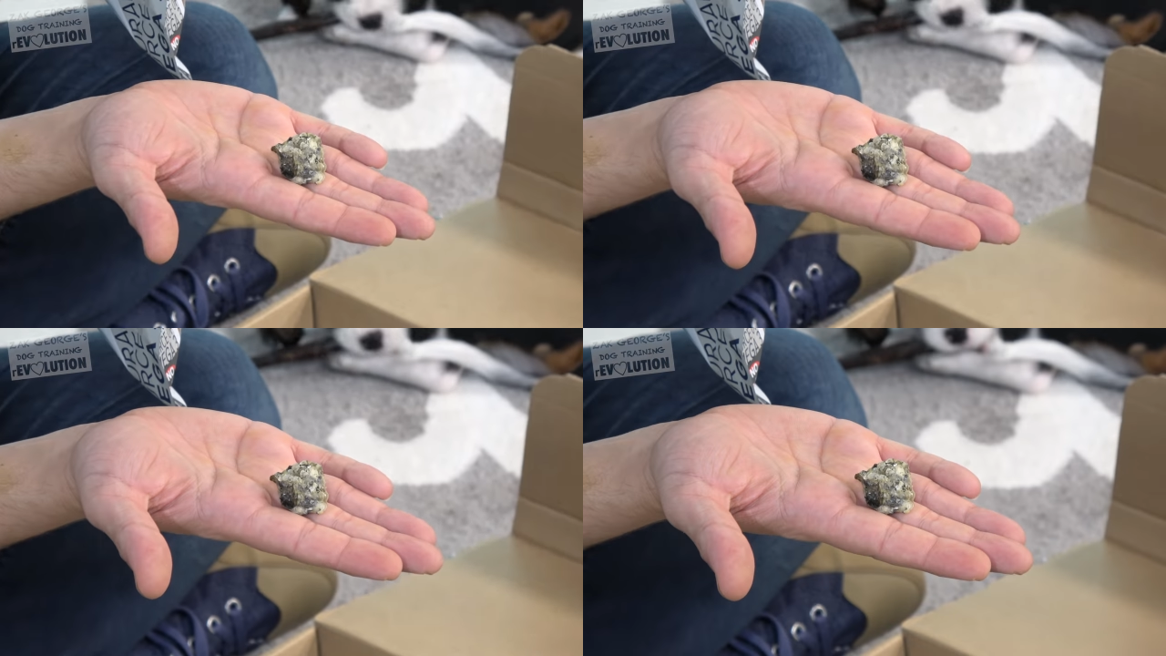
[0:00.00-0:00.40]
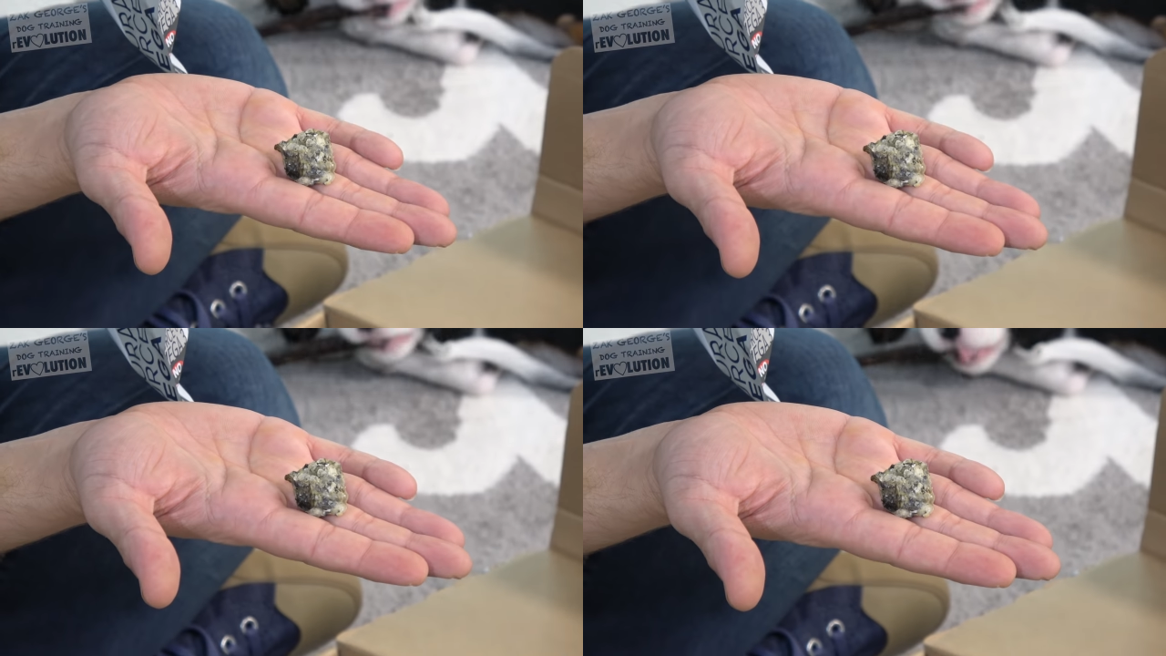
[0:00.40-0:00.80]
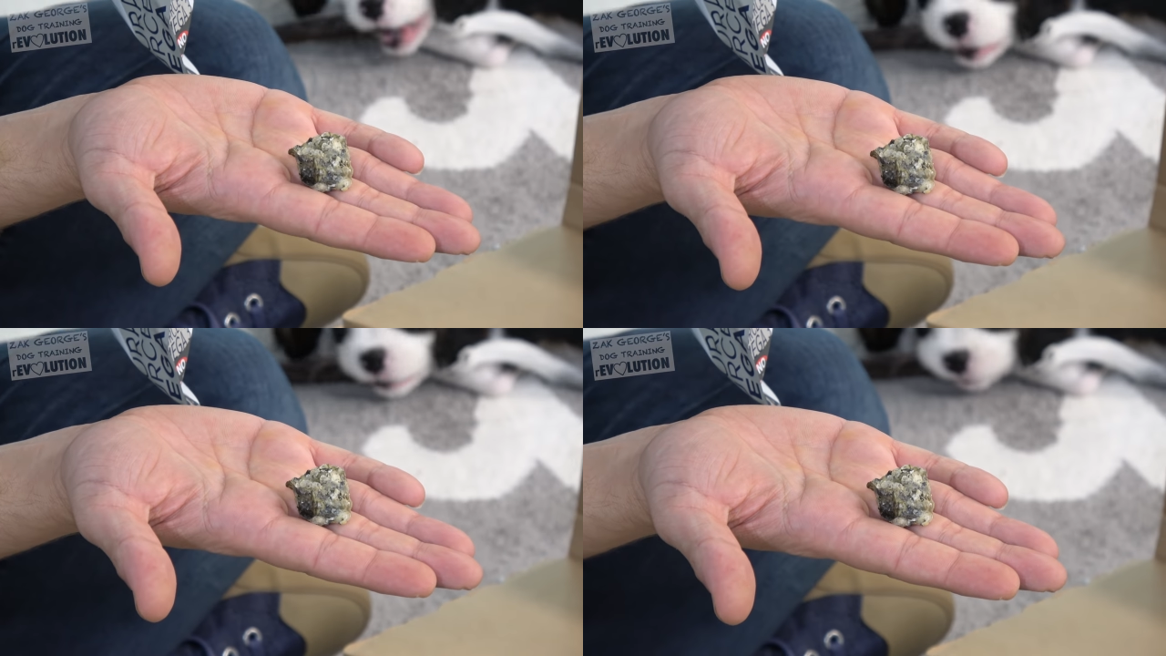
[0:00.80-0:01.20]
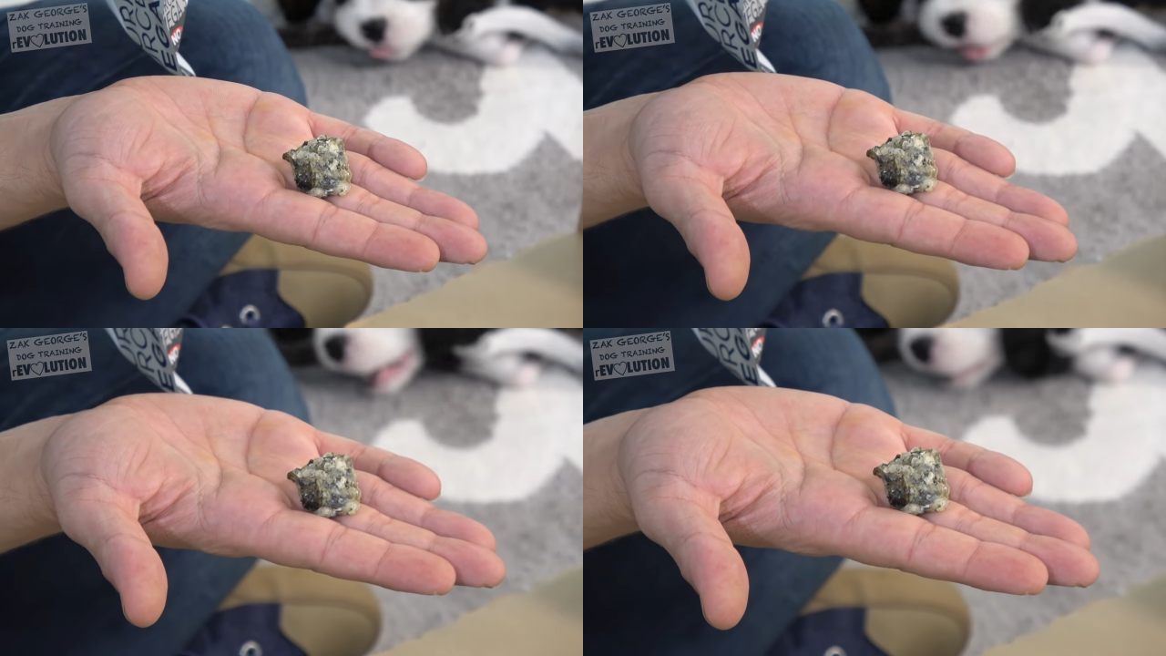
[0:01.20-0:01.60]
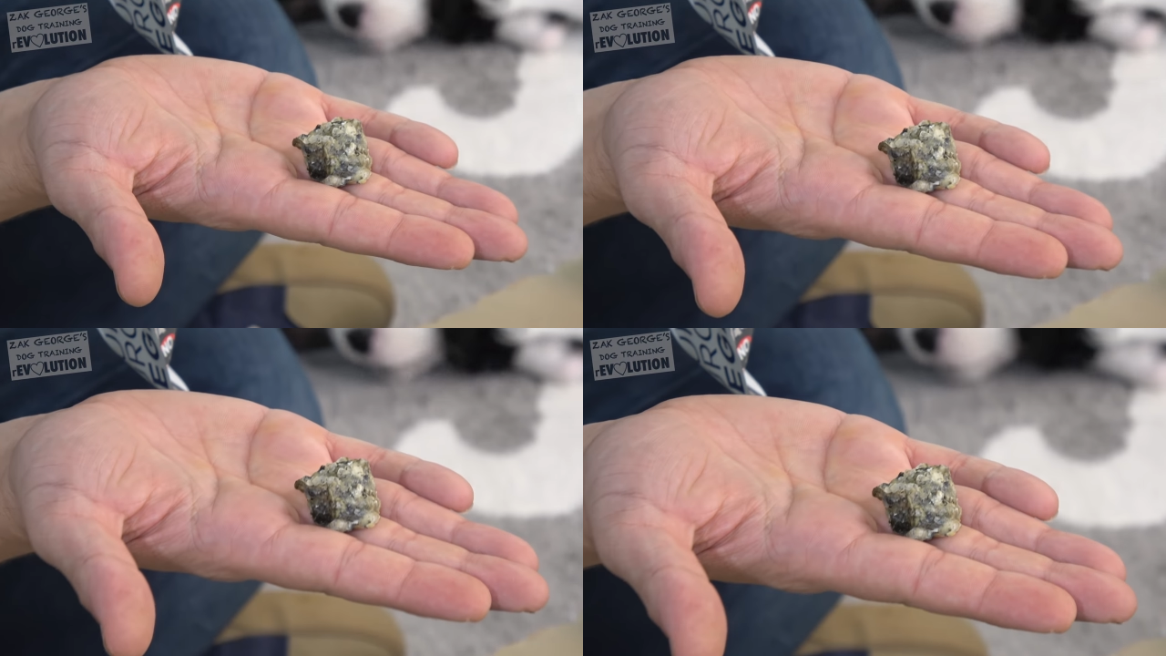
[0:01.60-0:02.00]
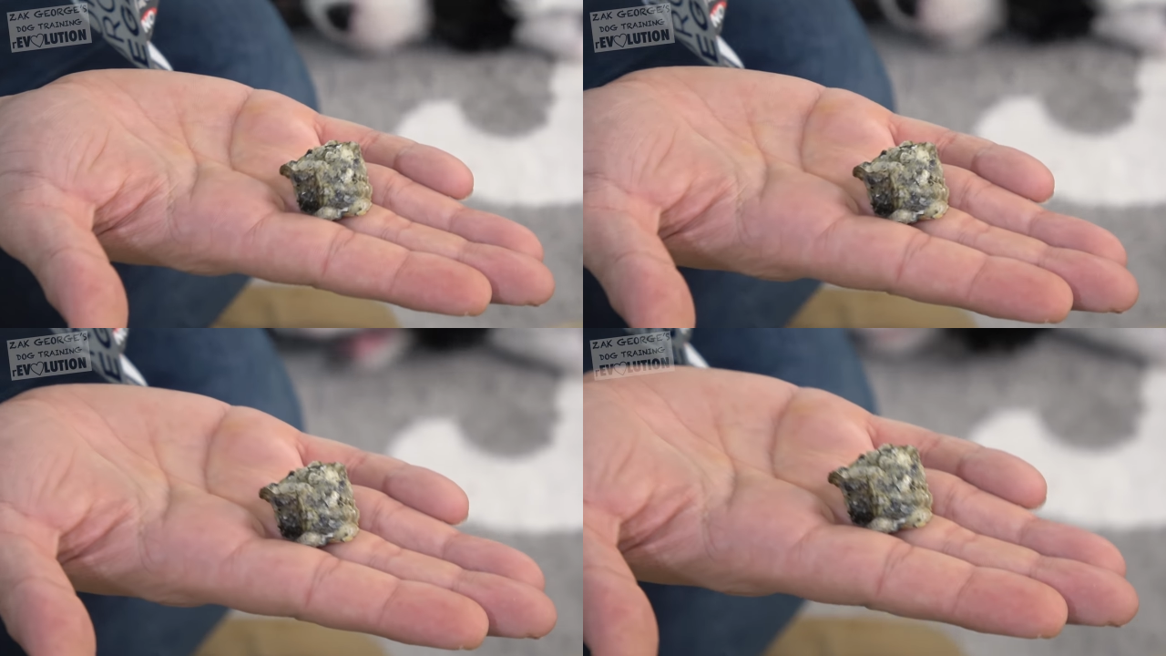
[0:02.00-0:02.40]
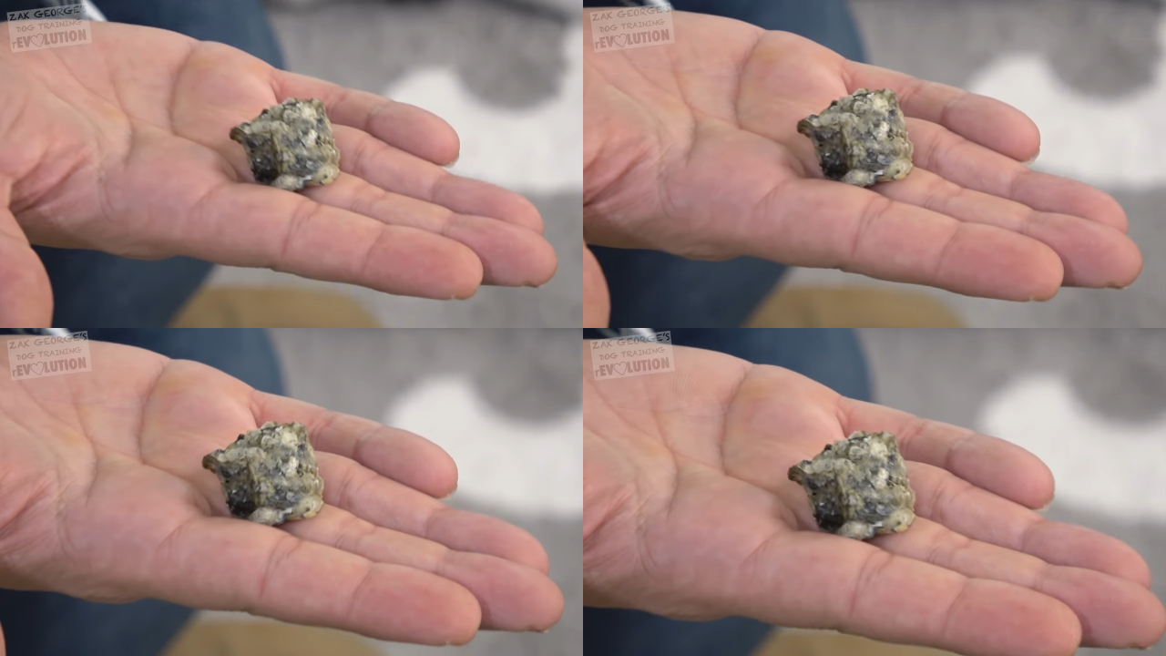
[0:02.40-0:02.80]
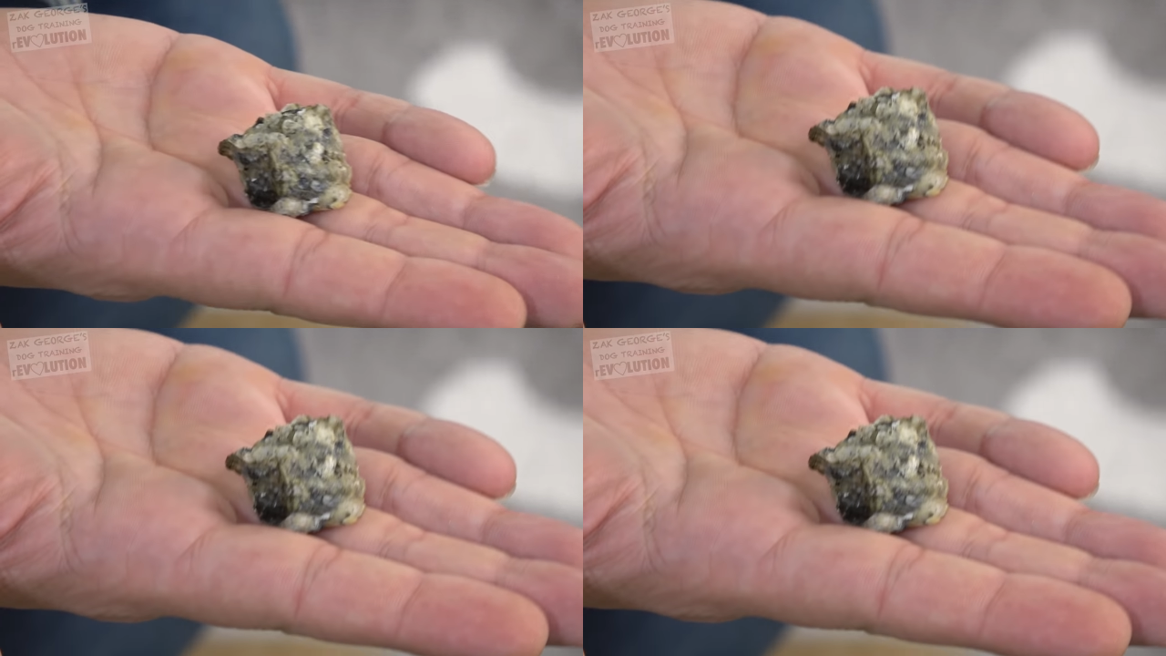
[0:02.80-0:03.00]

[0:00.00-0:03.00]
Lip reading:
[unreadable: no face in view]